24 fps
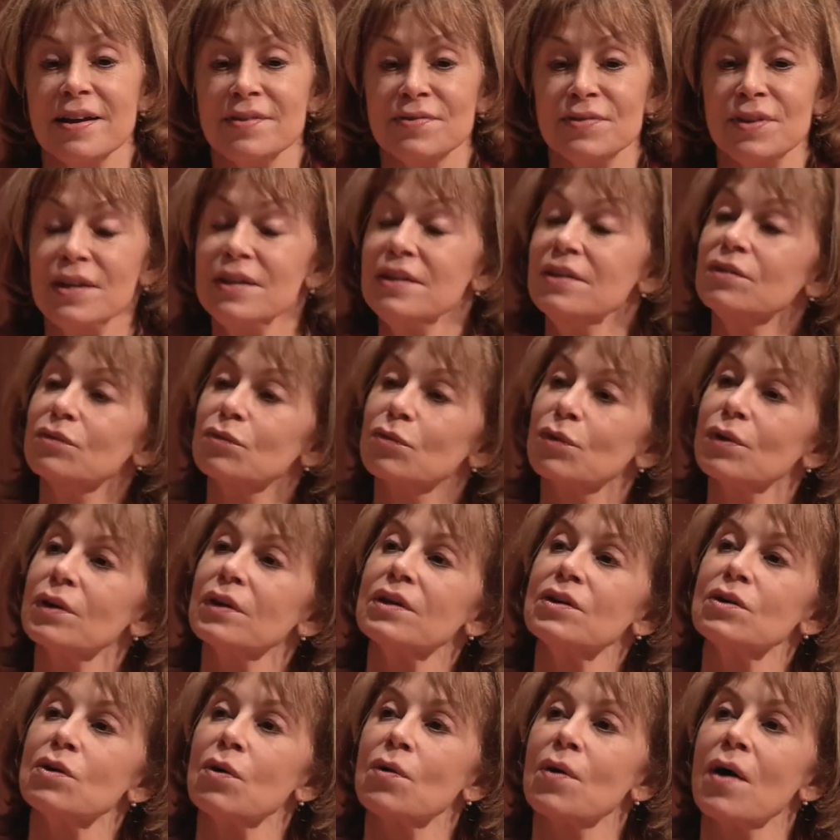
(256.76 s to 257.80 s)
And they didn't really
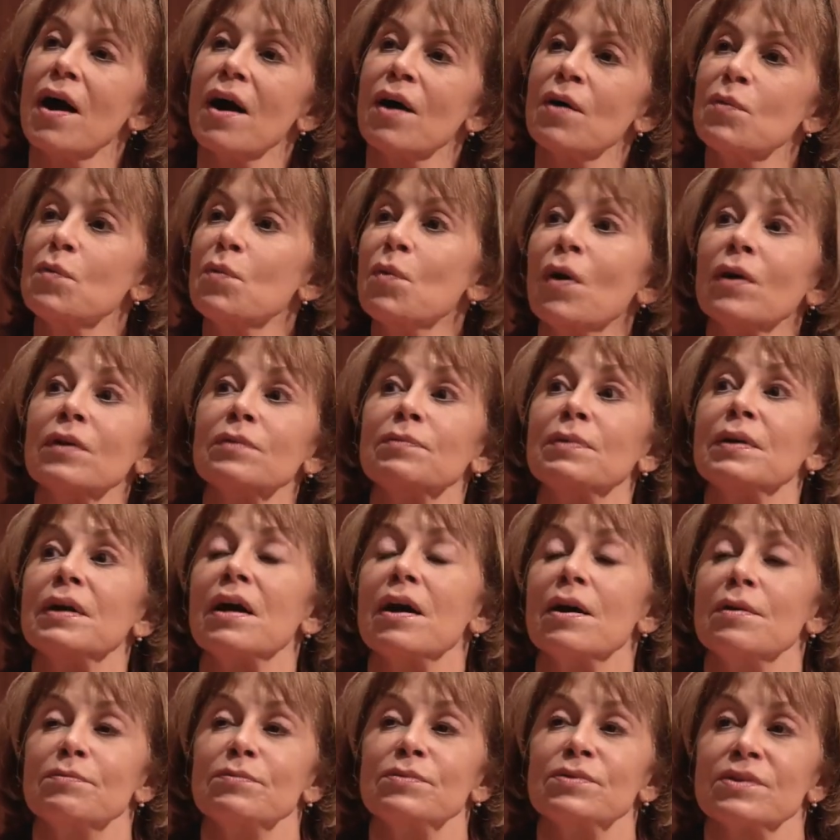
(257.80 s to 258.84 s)
know how one
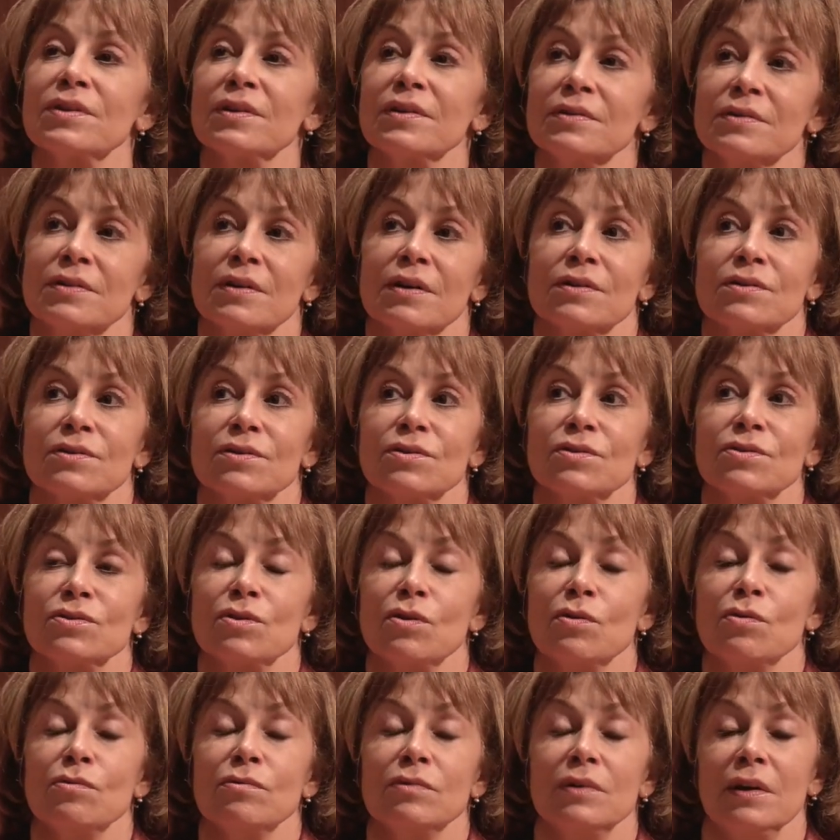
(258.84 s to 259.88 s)
becomes a conductor.
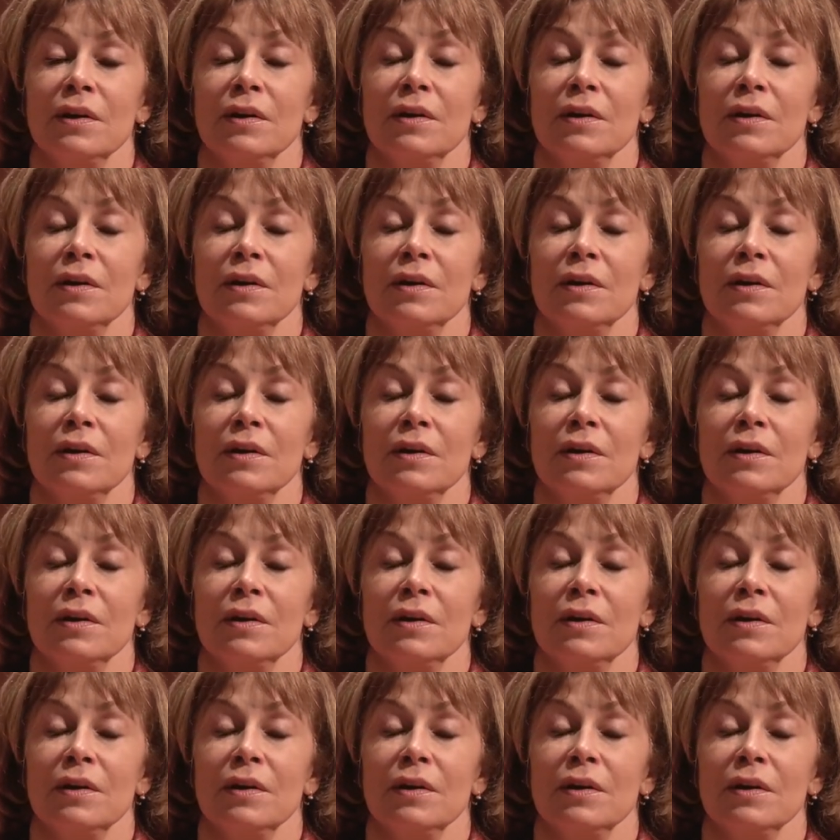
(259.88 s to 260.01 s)
So